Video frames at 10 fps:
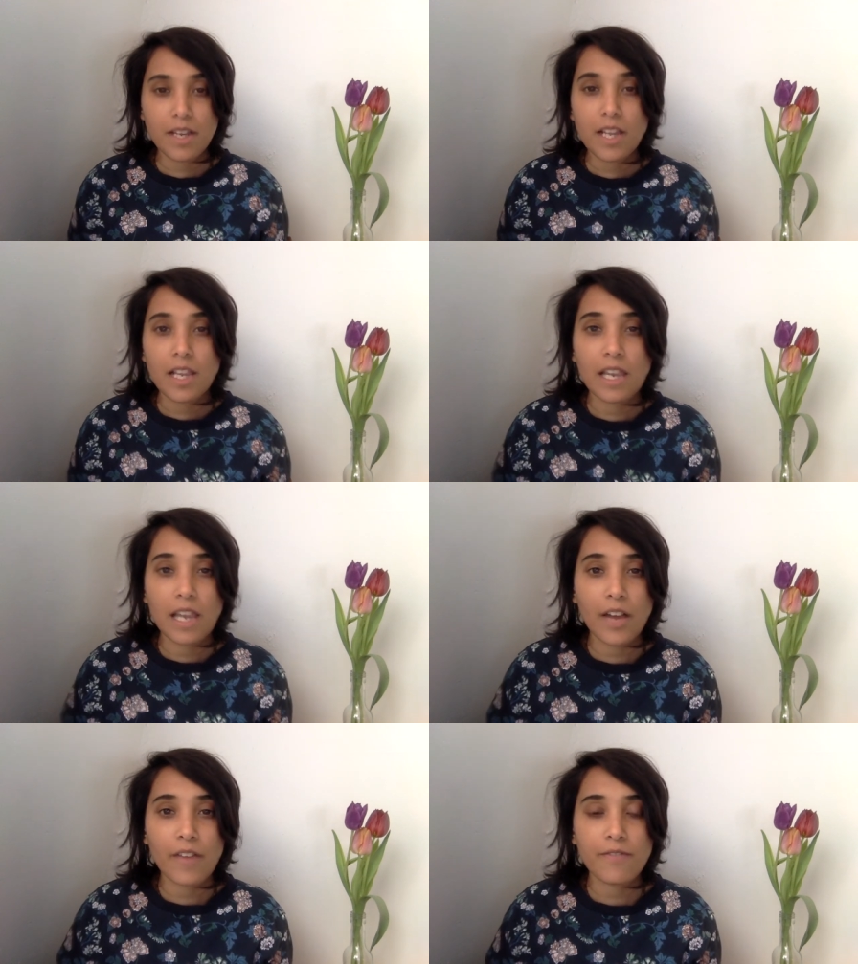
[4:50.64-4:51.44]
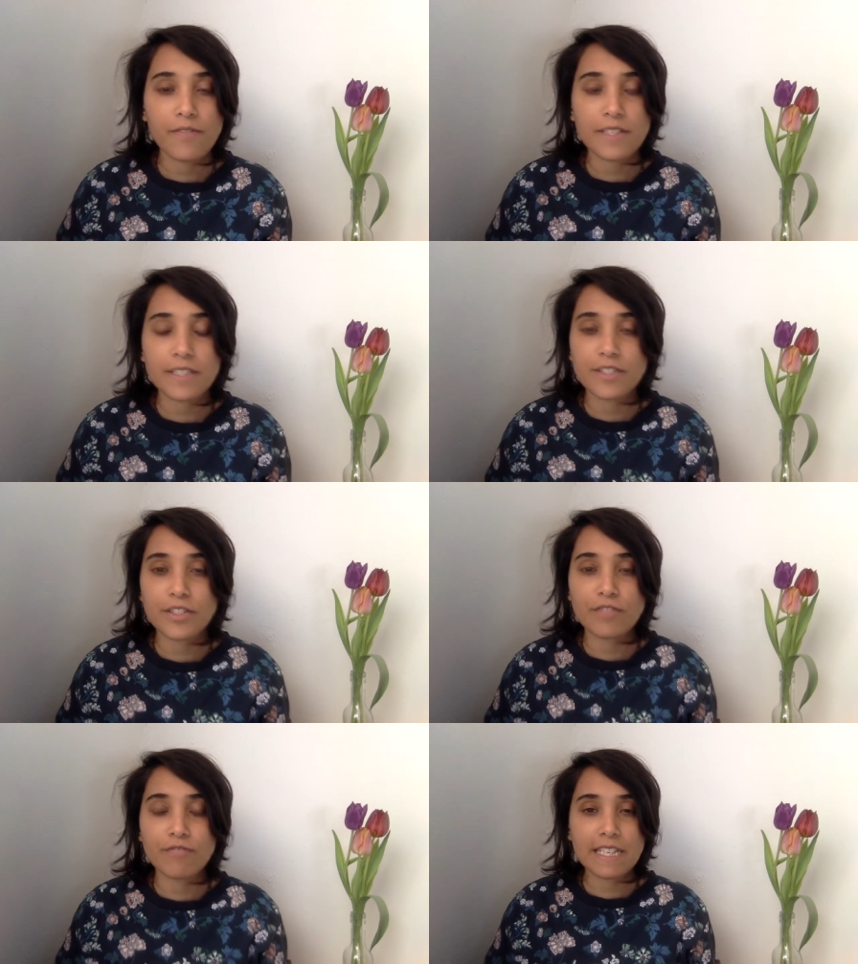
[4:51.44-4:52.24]
Love is the
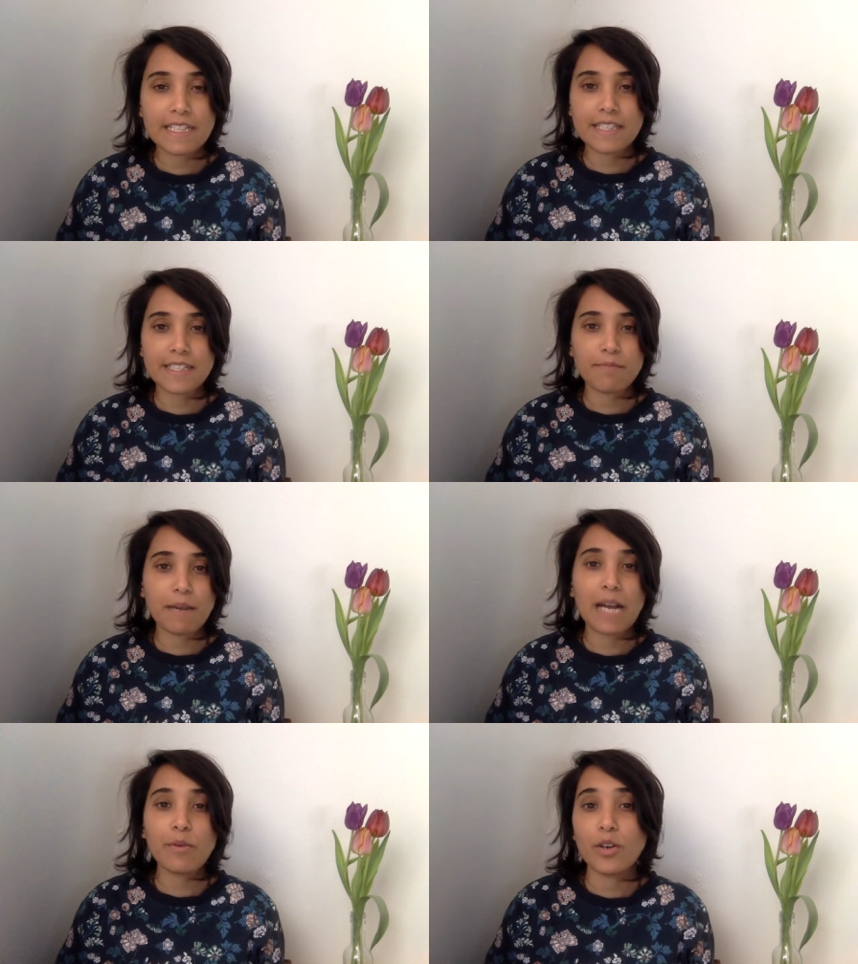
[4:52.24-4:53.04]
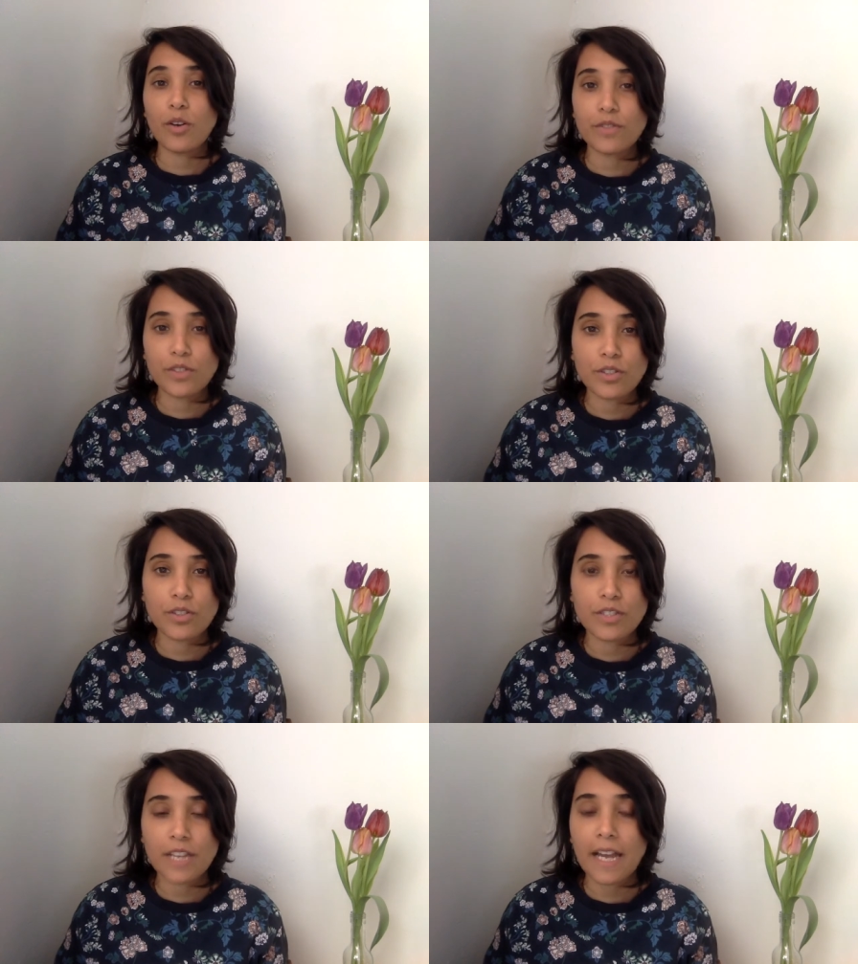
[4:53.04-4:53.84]
greatest power of
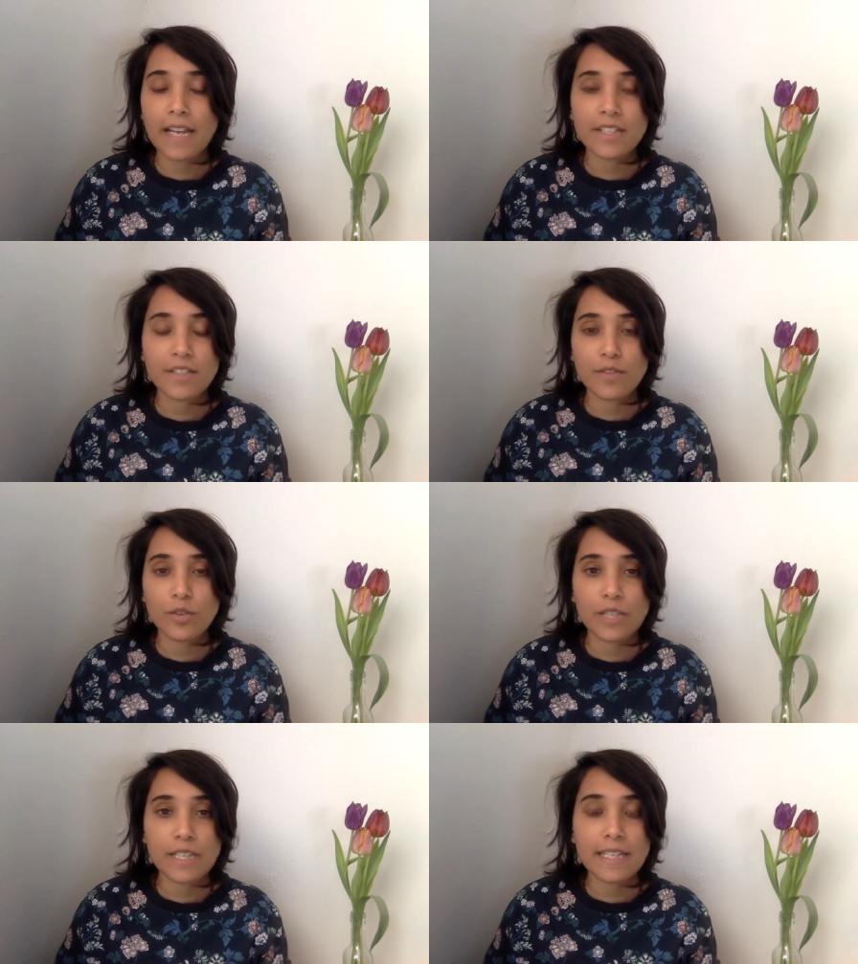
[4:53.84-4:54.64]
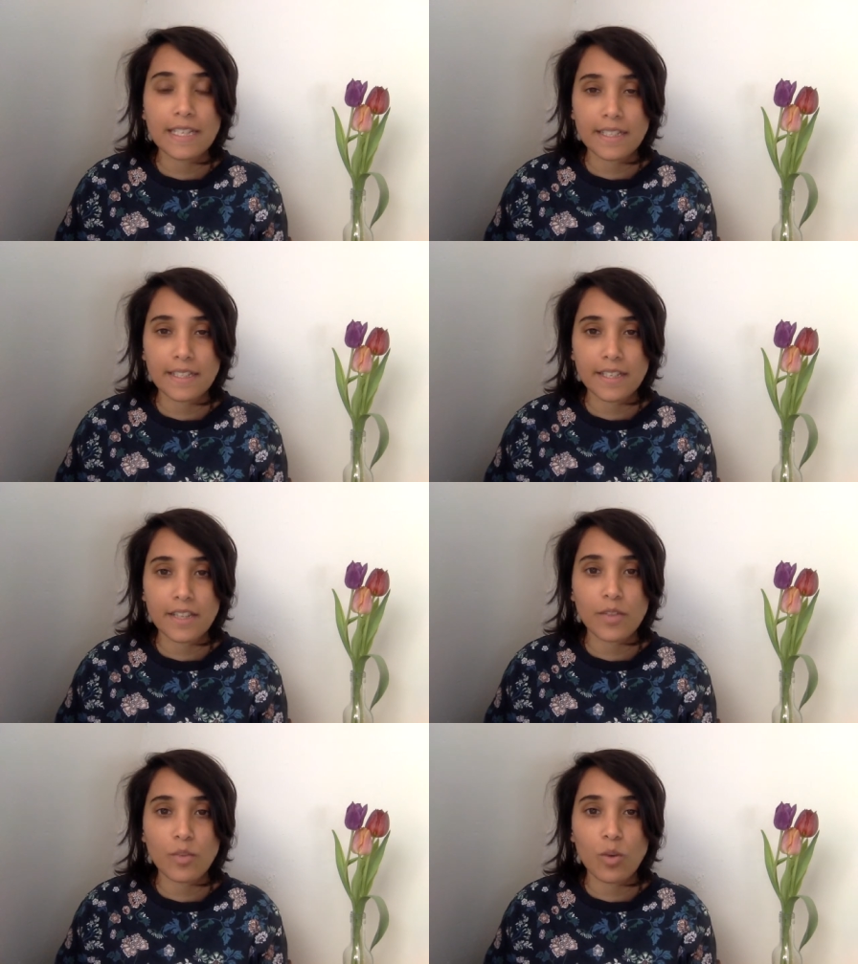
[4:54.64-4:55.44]
good and for healing
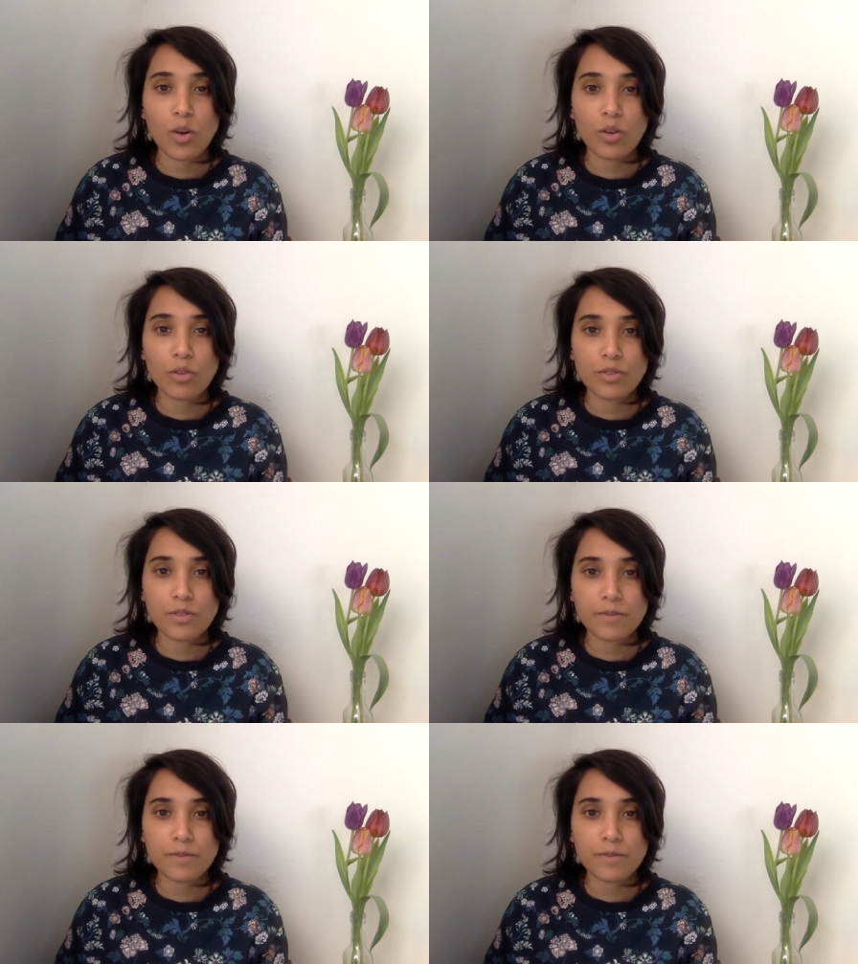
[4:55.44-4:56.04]
in the world.